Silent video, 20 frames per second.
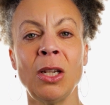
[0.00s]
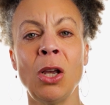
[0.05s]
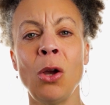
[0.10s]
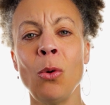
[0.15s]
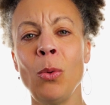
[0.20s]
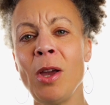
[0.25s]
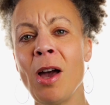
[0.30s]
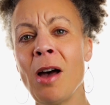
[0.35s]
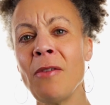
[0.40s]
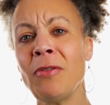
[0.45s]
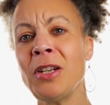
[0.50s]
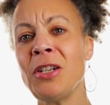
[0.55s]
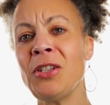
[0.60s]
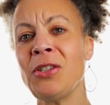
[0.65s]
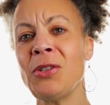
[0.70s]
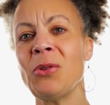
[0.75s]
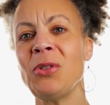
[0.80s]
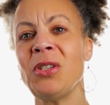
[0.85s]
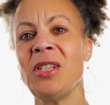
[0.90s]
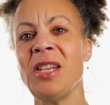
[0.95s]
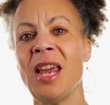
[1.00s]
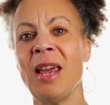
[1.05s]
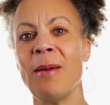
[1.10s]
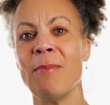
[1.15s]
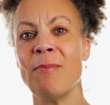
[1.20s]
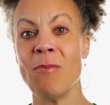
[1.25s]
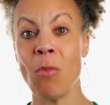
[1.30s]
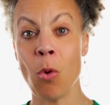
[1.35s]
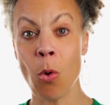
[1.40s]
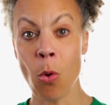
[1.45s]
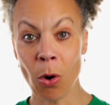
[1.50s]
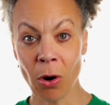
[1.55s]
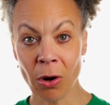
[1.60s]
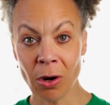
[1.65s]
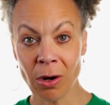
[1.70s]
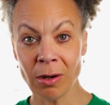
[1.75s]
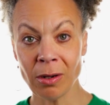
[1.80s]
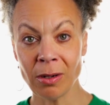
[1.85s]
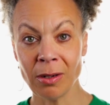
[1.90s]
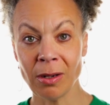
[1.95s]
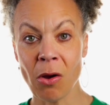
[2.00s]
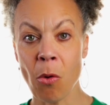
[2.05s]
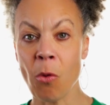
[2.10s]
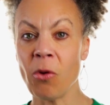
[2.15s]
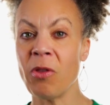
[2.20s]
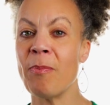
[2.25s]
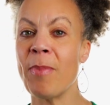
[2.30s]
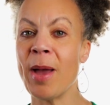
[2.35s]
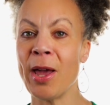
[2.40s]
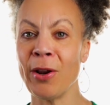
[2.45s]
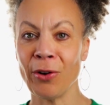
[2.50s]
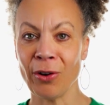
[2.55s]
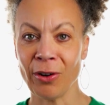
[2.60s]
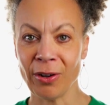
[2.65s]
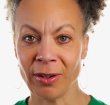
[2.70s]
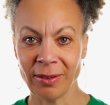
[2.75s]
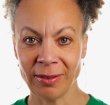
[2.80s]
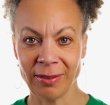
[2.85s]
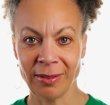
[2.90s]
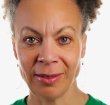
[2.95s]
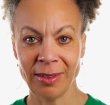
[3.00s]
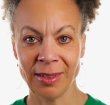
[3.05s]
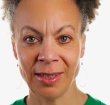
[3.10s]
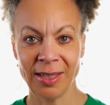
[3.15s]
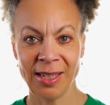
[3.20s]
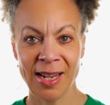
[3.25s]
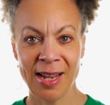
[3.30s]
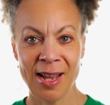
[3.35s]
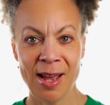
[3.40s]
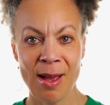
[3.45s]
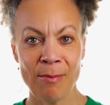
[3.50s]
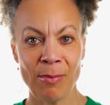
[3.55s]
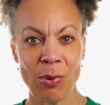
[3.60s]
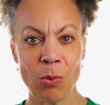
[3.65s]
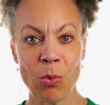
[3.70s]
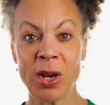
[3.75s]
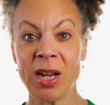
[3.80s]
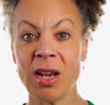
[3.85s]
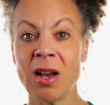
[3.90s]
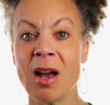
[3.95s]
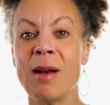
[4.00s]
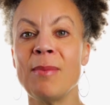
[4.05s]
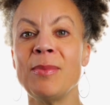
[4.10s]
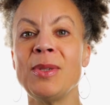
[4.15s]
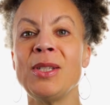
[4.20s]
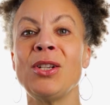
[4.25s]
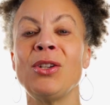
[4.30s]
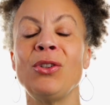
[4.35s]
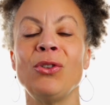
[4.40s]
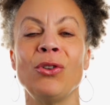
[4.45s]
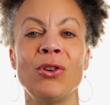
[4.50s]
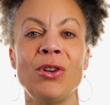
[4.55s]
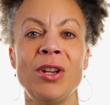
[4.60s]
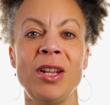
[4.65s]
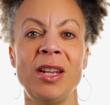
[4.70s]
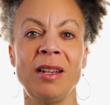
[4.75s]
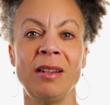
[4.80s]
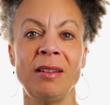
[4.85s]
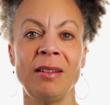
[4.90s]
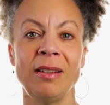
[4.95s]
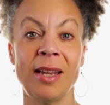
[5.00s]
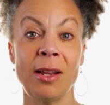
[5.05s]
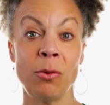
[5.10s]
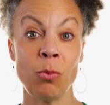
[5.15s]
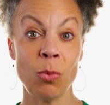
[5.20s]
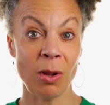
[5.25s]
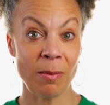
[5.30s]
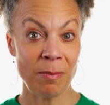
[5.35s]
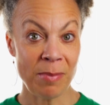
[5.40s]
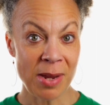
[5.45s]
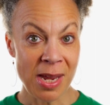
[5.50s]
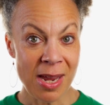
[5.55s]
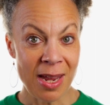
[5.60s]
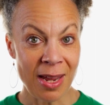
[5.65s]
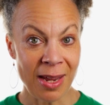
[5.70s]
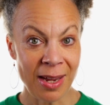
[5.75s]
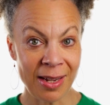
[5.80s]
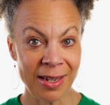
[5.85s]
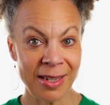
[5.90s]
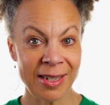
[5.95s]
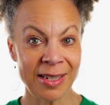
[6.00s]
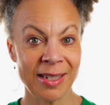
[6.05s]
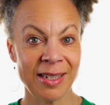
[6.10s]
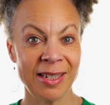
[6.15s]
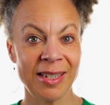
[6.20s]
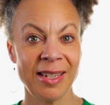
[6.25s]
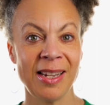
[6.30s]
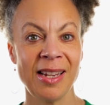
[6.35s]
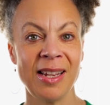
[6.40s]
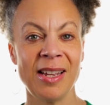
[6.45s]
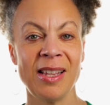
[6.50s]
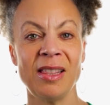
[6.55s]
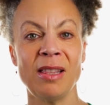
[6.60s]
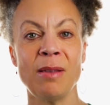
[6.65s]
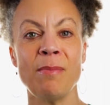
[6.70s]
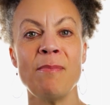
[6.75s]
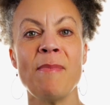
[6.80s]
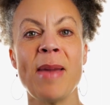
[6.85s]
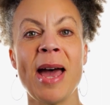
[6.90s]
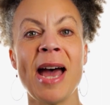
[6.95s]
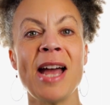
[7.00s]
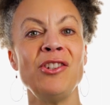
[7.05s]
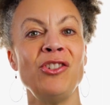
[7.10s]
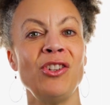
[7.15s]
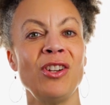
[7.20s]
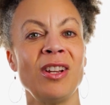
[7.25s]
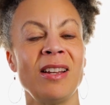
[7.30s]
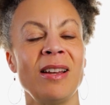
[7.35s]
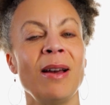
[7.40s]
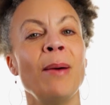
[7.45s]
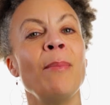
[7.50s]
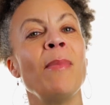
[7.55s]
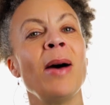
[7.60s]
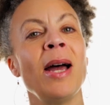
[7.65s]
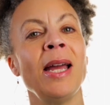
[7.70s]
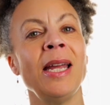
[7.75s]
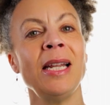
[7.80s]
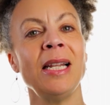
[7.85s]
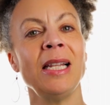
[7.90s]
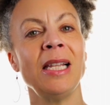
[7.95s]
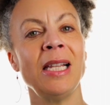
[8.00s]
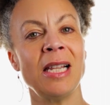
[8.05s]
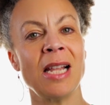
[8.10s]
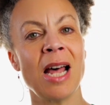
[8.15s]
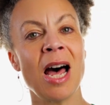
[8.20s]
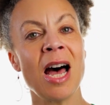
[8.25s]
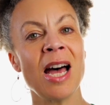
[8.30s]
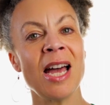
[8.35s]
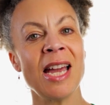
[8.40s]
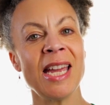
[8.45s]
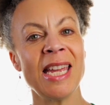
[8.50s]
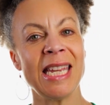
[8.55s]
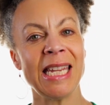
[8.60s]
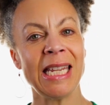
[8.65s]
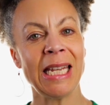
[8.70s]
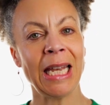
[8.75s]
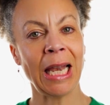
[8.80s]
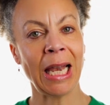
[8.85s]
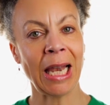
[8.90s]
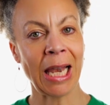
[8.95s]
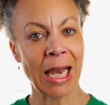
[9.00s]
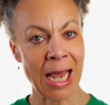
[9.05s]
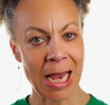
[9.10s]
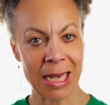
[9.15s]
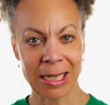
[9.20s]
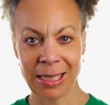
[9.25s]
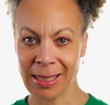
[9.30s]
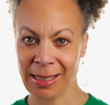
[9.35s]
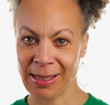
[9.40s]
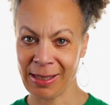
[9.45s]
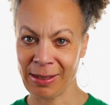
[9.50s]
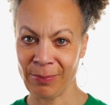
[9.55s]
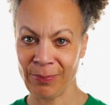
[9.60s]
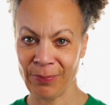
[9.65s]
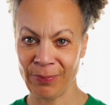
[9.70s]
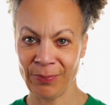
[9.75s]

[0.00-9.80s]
We often associate more with better, but when it comes to learning and well-being, the magic might lie in less.